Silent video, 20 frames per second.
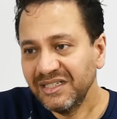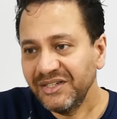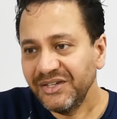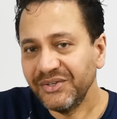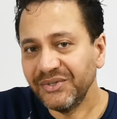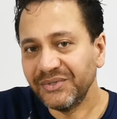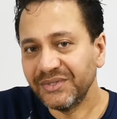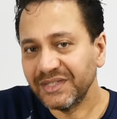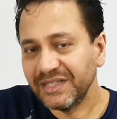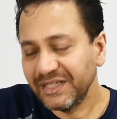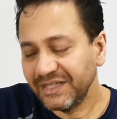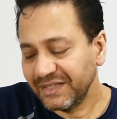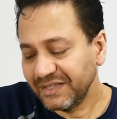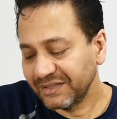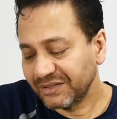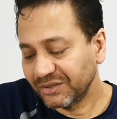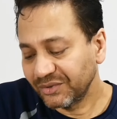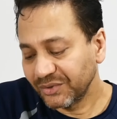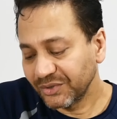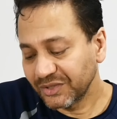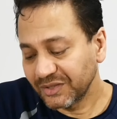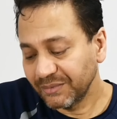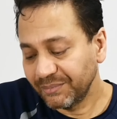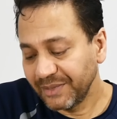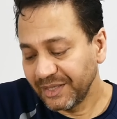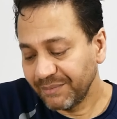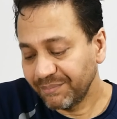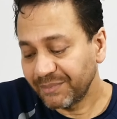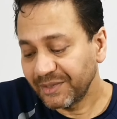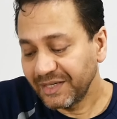usually they roast the
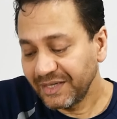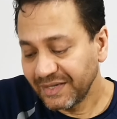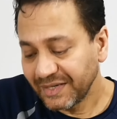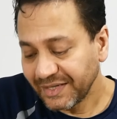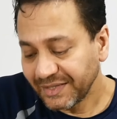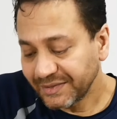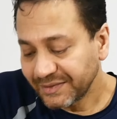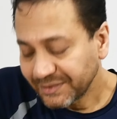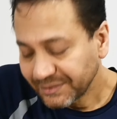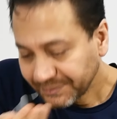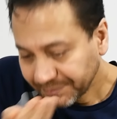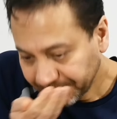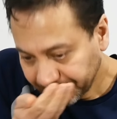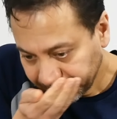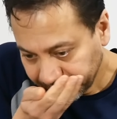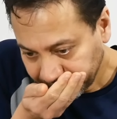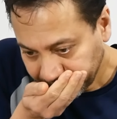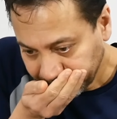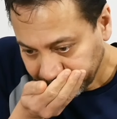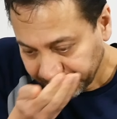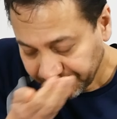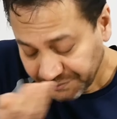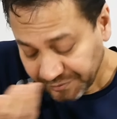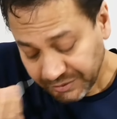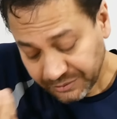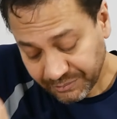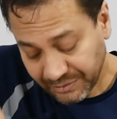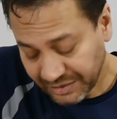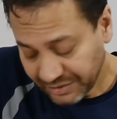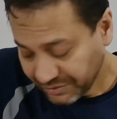bean pretty nice.
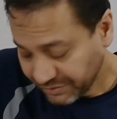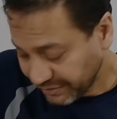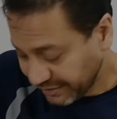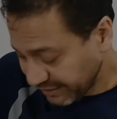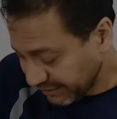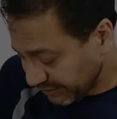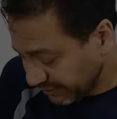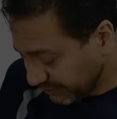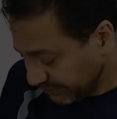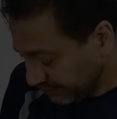Smells great.